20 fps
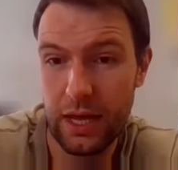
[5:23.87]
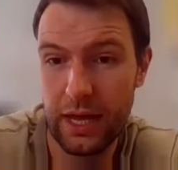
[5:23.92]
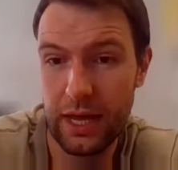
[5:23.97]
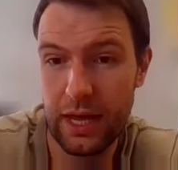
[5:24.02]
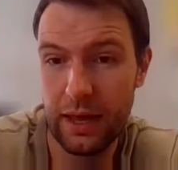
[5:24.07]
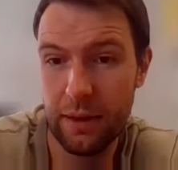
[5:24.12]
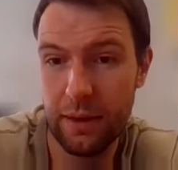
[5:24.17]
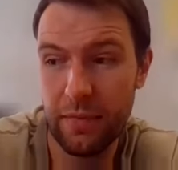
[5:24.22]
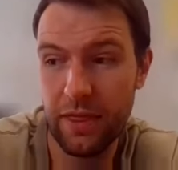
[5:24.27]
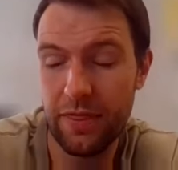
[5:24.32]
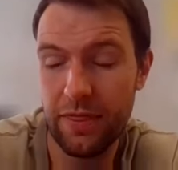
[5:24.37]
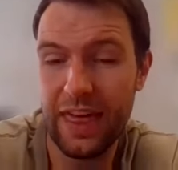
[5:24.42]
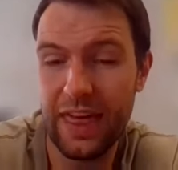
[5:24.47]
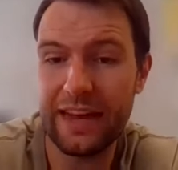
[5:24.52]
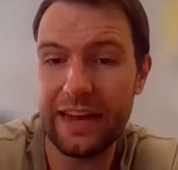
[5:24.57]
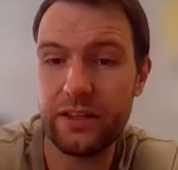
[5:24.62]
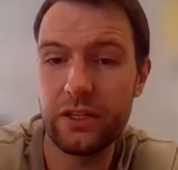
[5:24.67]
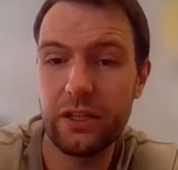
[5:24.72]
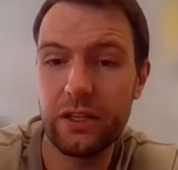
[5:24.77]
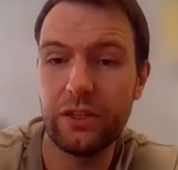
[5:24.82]

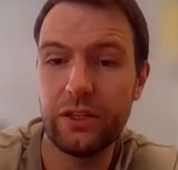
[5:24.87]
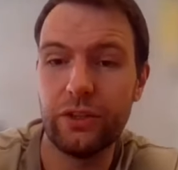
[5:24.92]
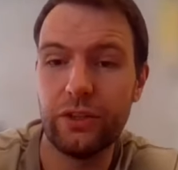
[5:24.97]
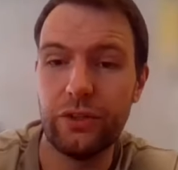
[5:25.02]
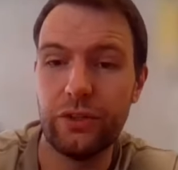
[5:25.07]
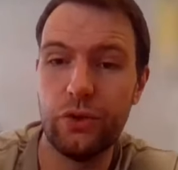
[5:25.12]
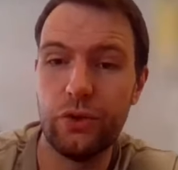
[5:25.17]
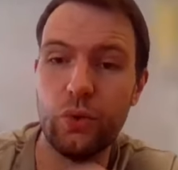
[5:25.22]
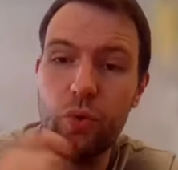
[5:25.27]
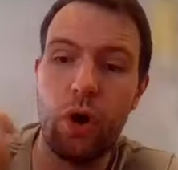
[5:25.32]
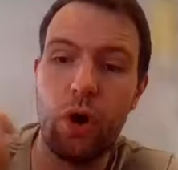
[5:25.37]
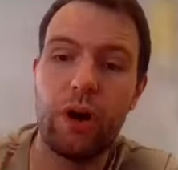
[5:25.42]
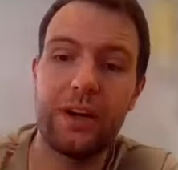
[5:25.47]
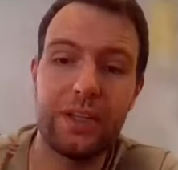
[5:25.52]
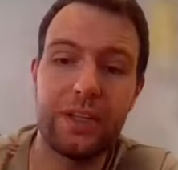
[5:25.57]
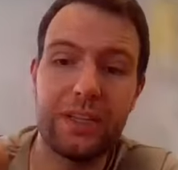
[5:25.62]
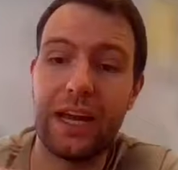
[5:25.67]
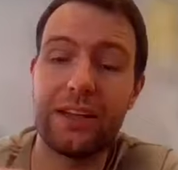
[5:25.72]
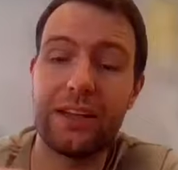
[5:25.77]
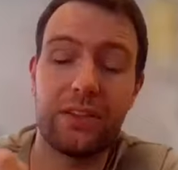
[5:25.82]
that you are
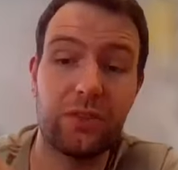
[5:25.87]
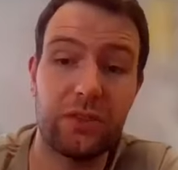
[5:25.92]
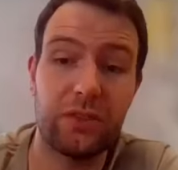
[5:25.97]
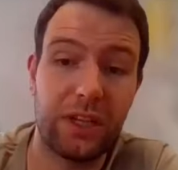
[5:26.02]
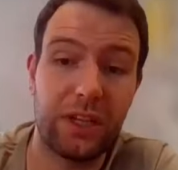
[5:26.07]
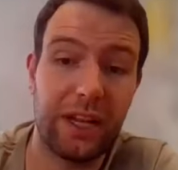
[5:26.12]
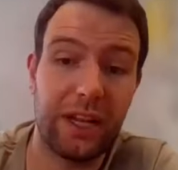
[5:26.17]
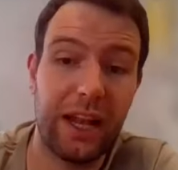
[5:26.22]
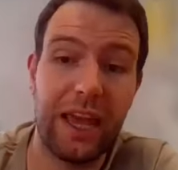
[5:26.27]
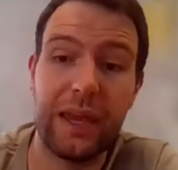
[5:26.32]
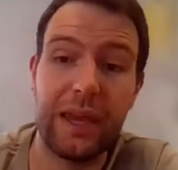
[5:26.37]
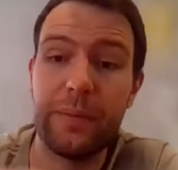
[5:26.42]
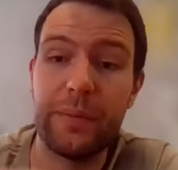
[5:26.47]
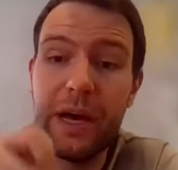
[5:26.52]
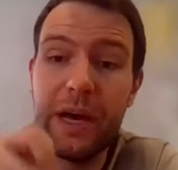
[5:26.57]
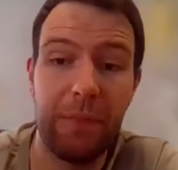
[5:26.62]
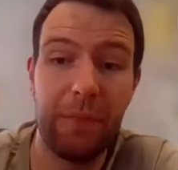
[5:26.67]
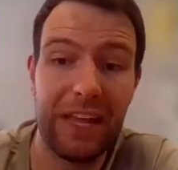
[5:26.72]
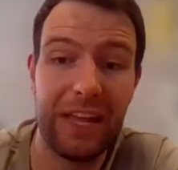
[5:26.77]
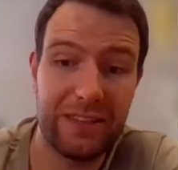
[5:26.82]
entitled to claim
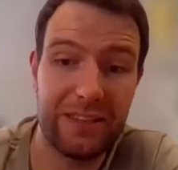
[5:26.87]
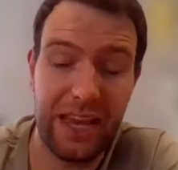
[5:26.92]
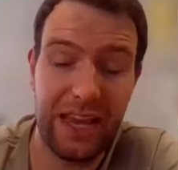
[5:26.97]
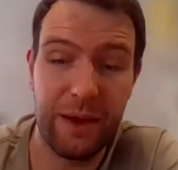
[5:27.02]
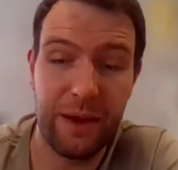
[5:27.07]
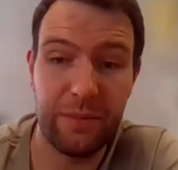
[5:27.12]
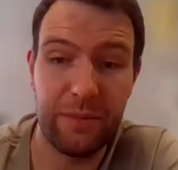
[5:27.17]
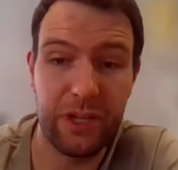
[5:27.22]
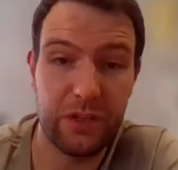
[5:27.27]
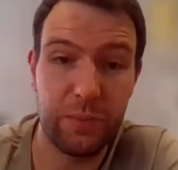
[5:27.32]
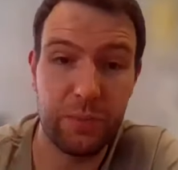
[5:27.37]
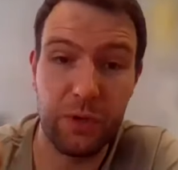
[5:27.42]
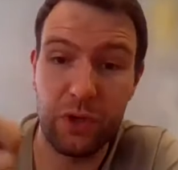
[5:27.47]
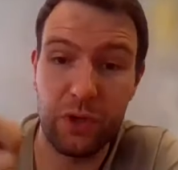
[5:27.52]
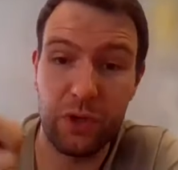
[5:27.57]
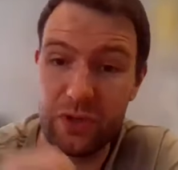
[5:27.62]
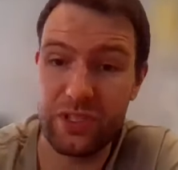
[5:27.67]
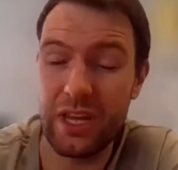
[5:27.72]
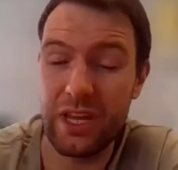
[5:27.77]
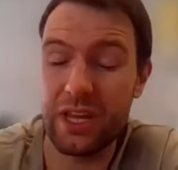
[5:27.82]
a month's damages
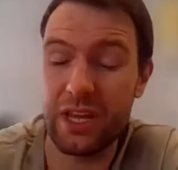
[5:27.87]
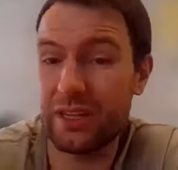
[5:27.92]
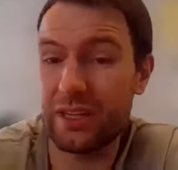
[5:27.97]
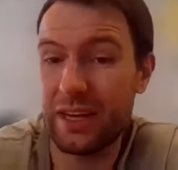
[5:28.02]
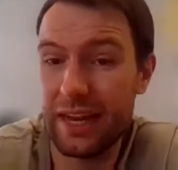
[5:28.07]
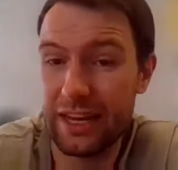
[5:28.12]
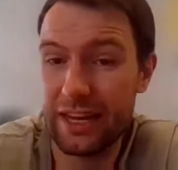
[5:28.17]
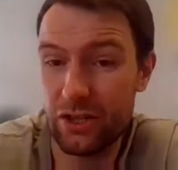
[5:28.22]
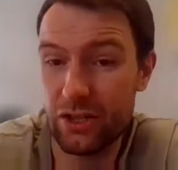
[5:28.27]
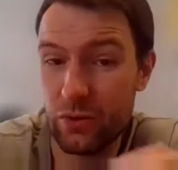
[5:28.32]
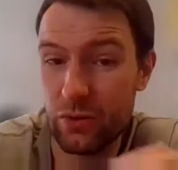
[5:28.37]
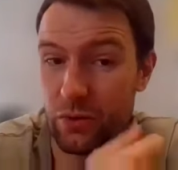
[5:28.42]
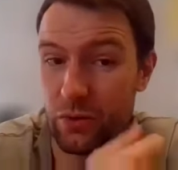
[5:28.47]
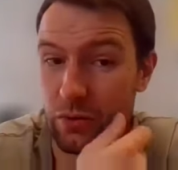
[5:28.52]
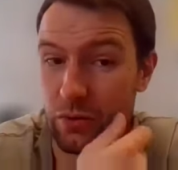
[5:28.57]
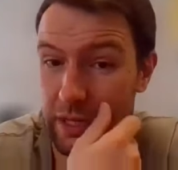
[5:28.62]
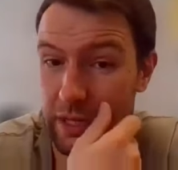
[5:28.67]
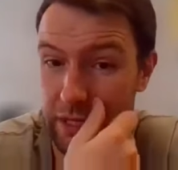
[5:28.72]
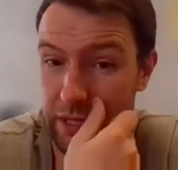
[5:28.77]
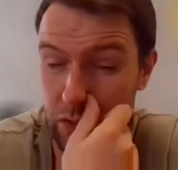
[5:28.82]
because they didn't let you
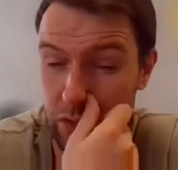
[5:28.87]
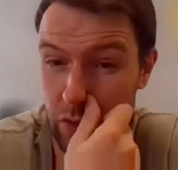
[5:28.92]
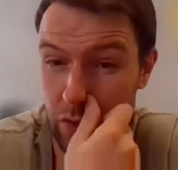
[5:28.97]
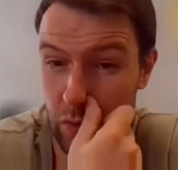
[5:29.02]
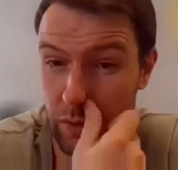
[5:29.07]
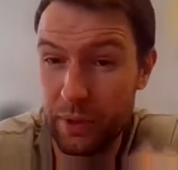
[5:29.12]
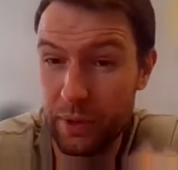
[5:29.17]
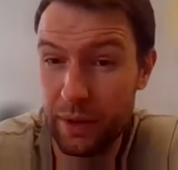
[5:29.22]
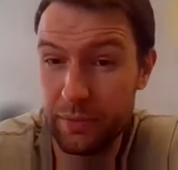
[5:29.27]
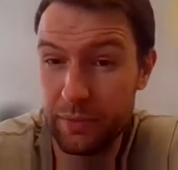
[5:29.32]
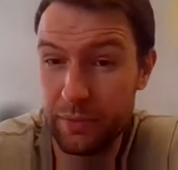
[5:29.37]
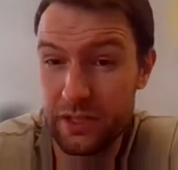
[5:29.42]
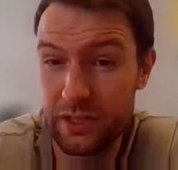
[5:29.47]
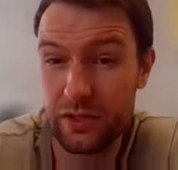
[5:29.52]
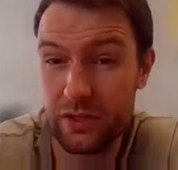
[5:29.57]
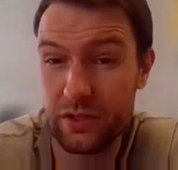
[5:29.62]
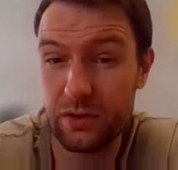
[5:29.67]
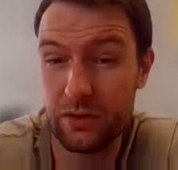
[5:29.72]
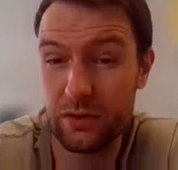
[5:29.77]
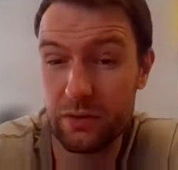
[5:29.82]
into
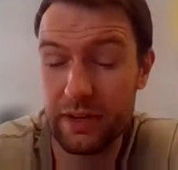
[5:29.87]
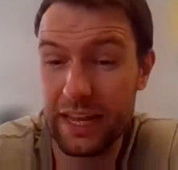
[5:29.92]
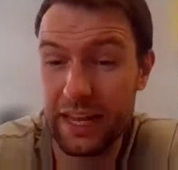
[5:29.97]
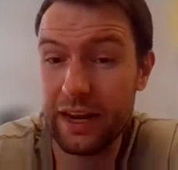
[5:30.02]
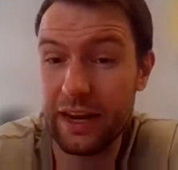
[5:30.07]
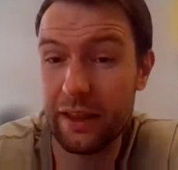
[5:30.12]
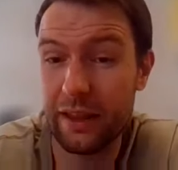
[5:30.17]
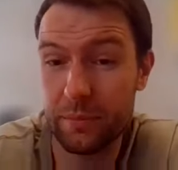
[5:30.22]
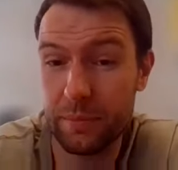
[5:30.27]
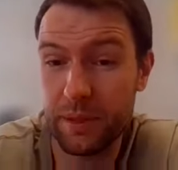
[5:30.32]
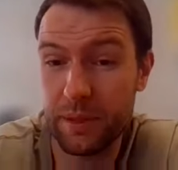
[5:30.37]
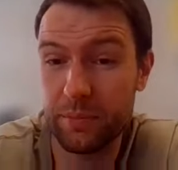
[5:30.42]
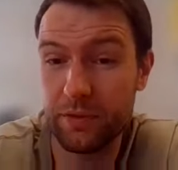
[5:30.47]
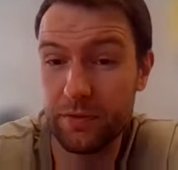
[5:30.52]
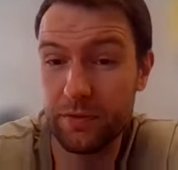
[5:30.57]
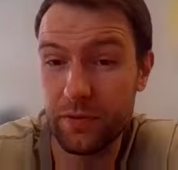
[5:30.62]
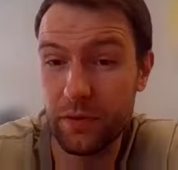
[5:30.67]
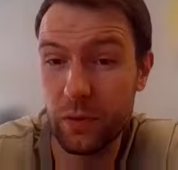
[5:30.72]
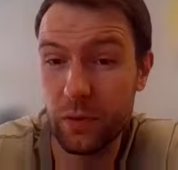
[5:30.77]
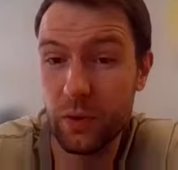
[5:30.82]
premises to let other
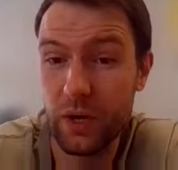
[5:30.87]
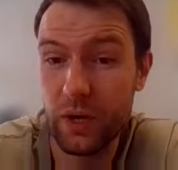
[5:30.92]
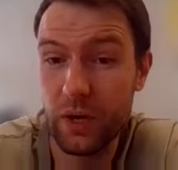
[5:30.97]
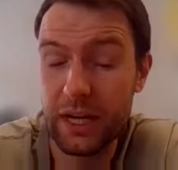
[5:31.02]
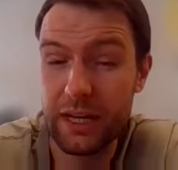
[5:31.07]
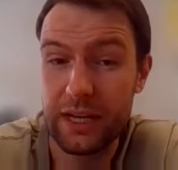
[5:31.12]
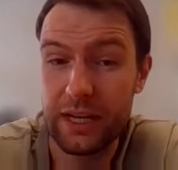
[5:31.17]
people view.